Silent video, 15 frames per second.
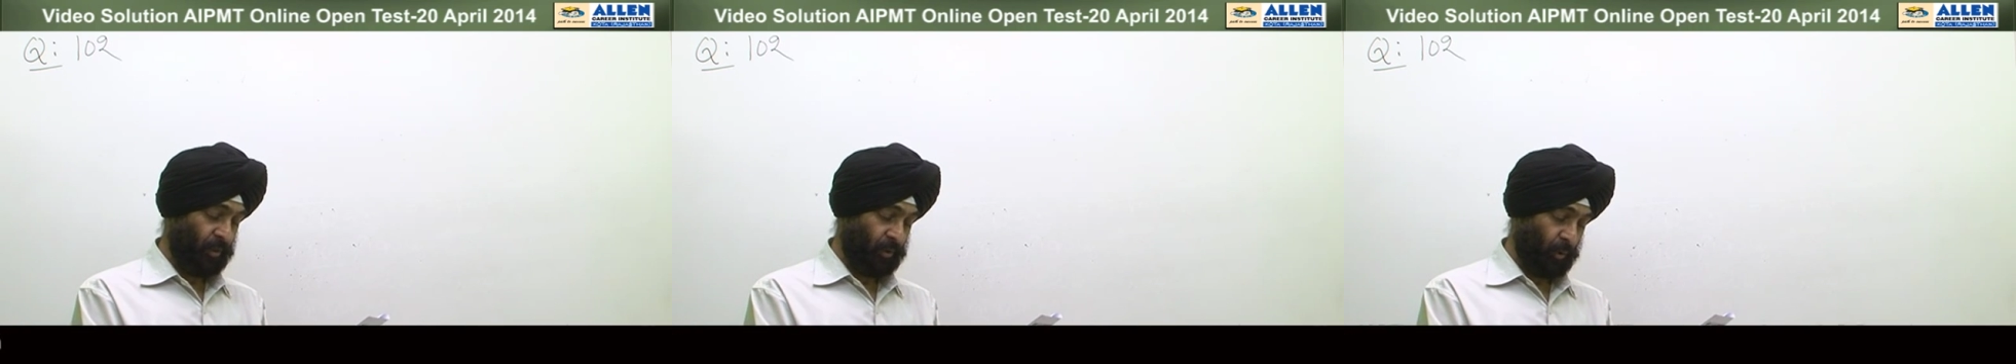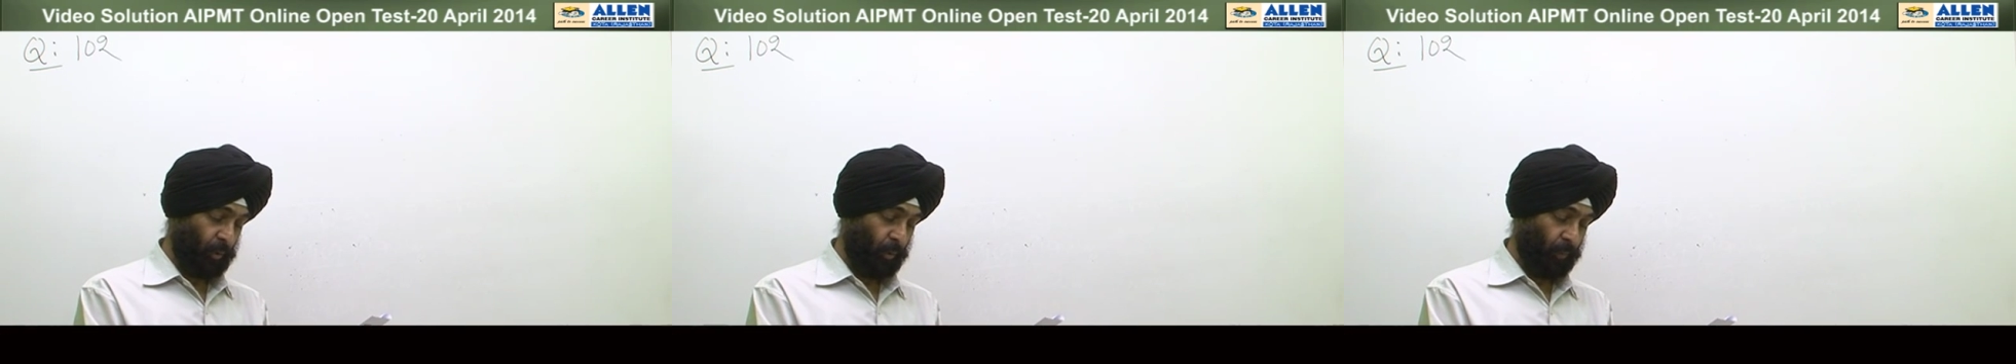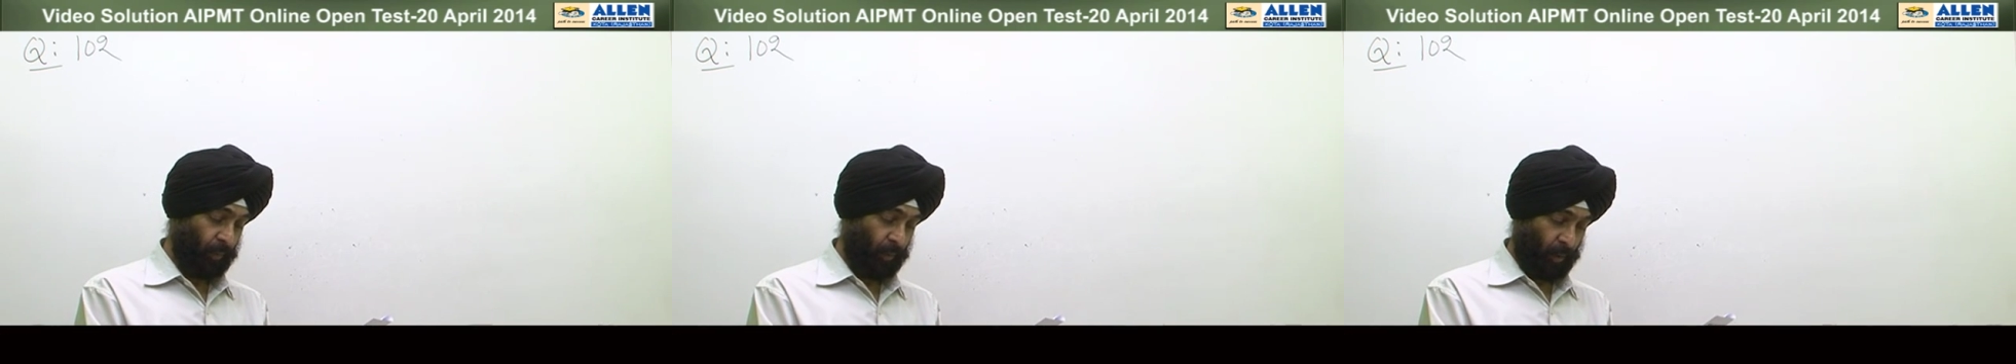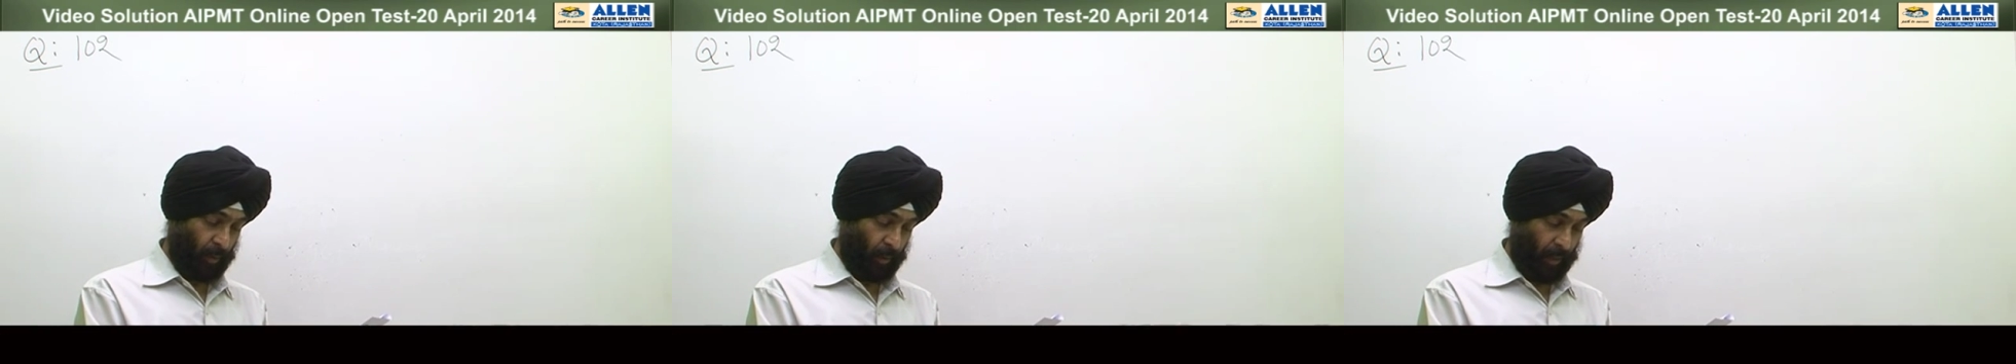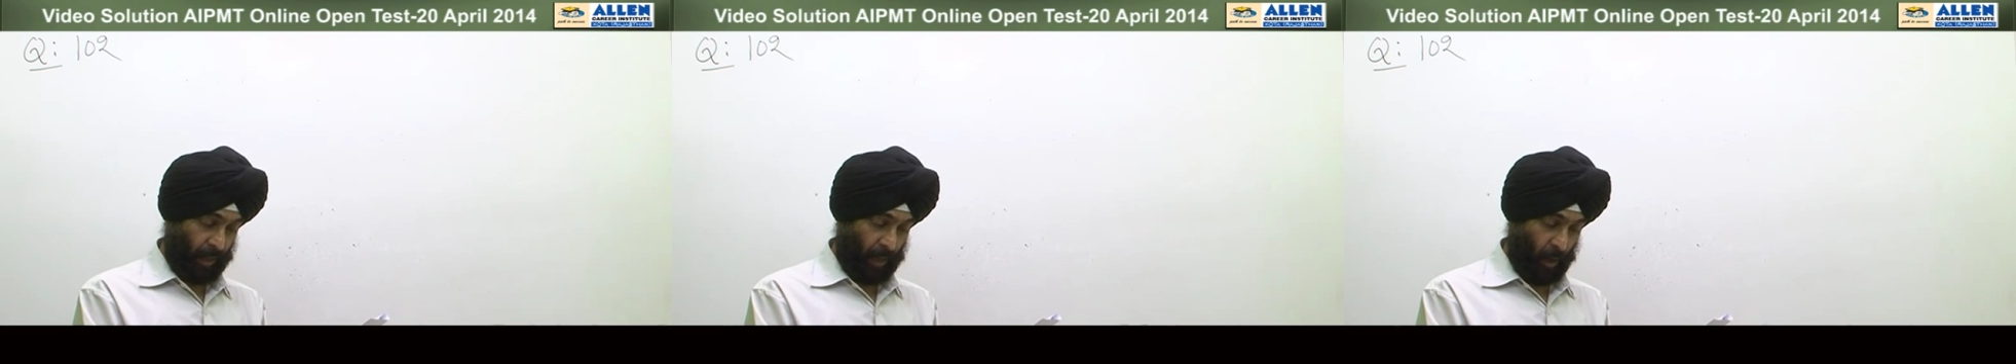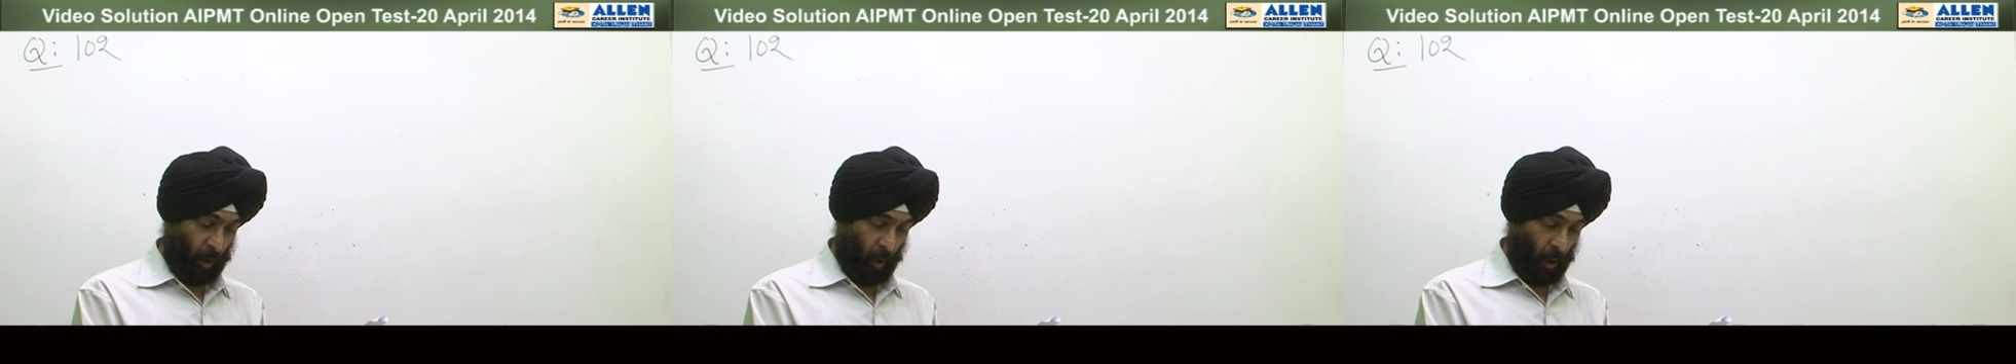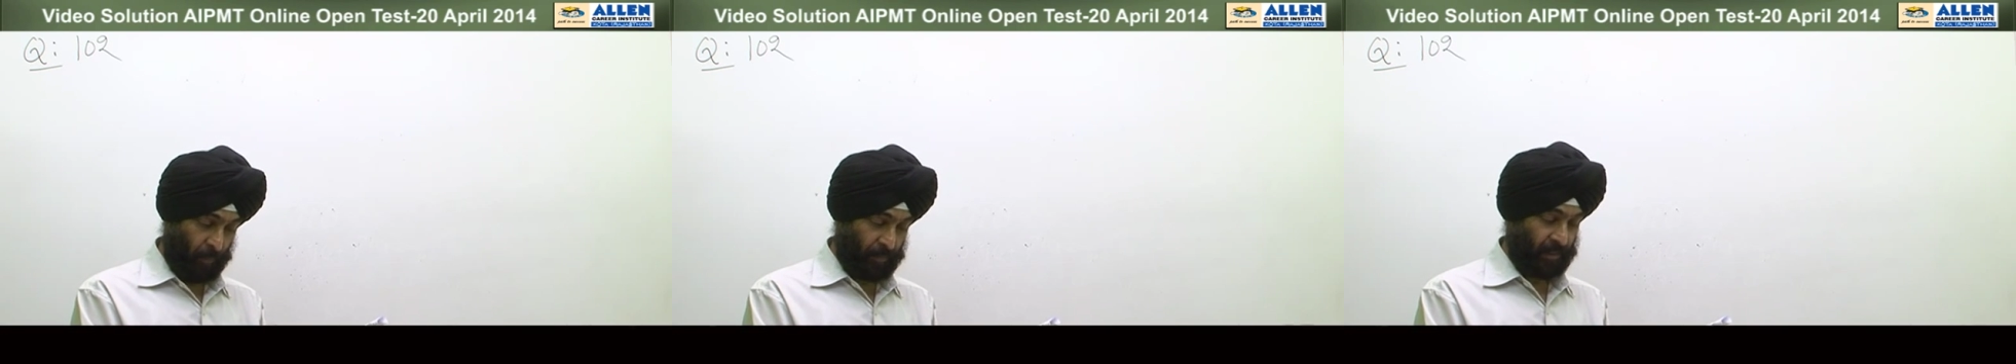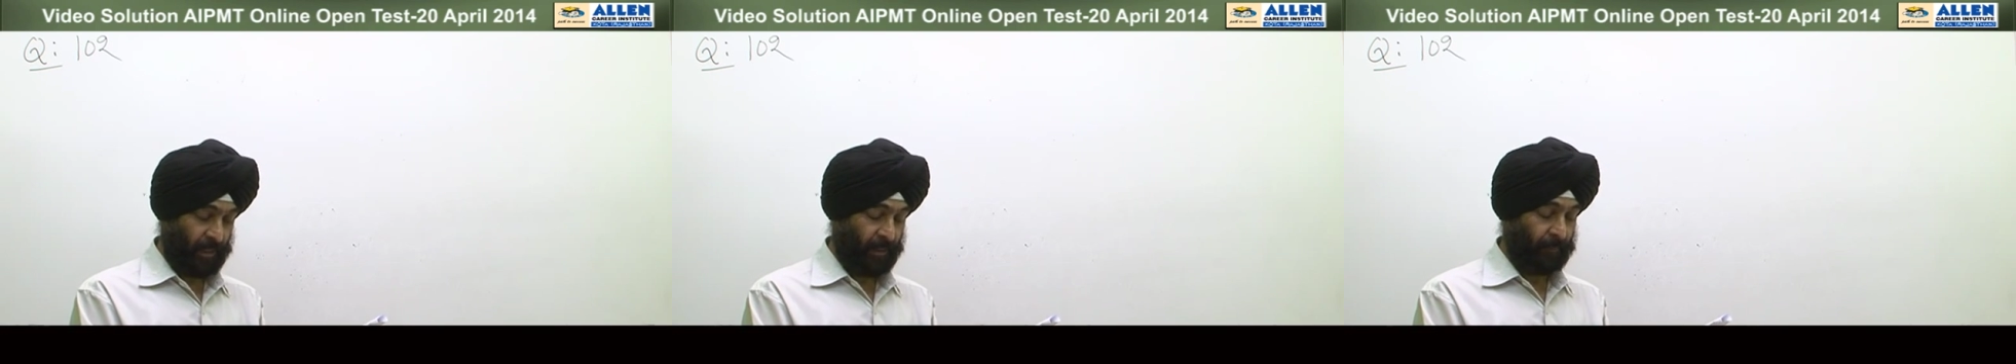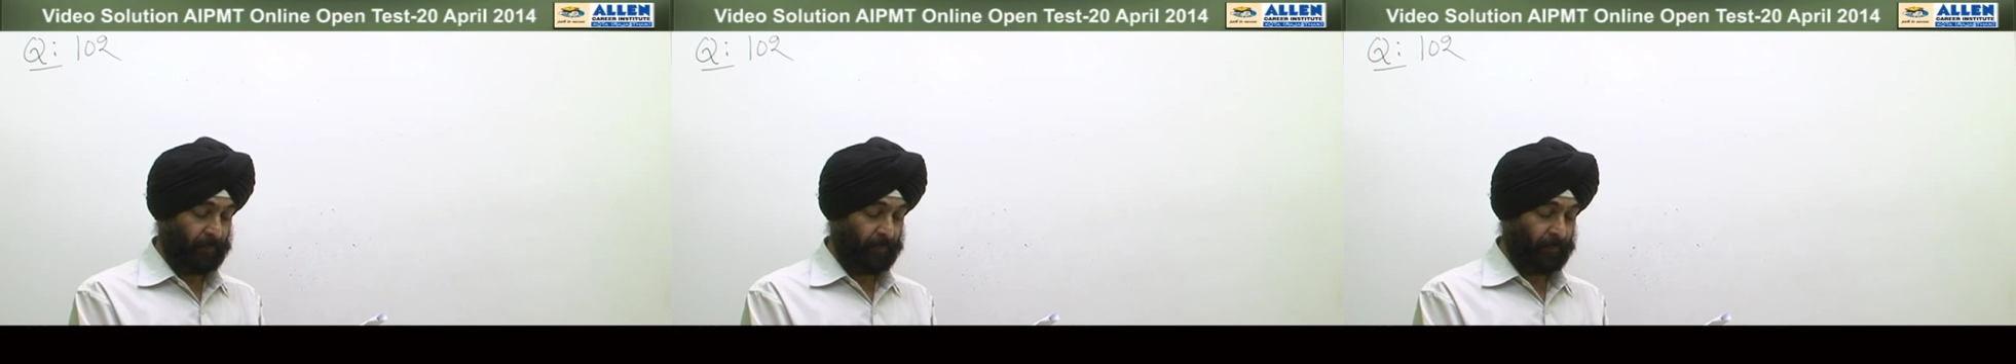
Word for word: so option